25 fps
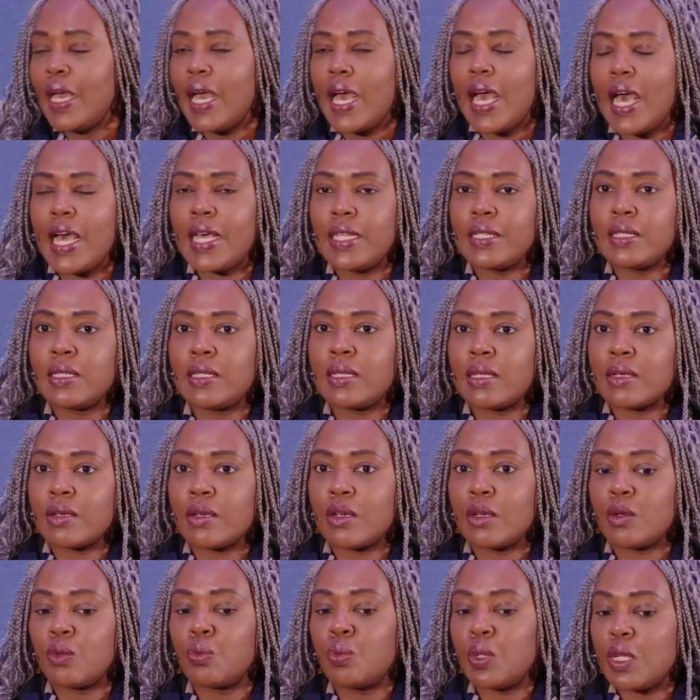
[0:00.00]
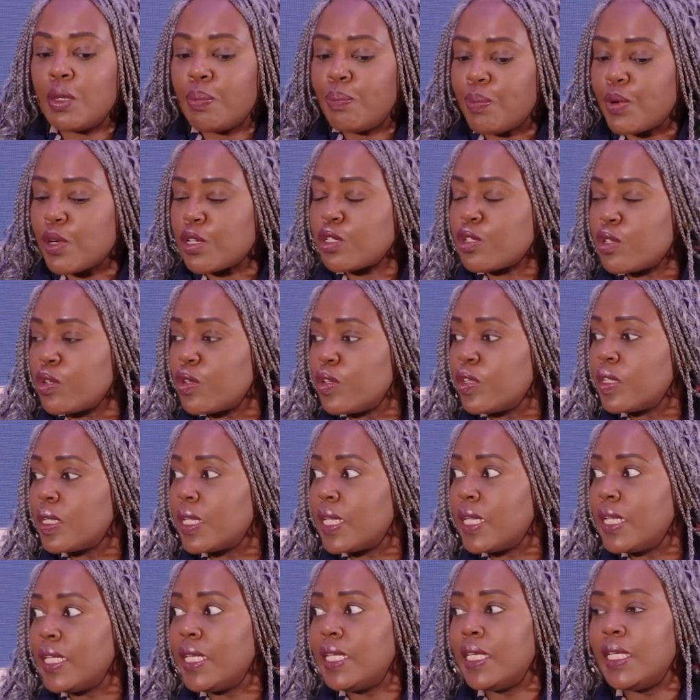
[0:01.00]
And we
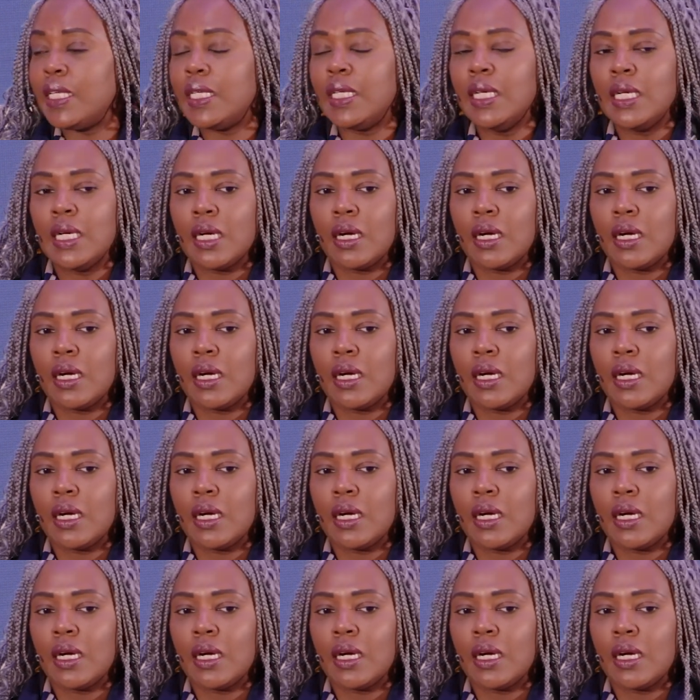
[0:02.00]
personally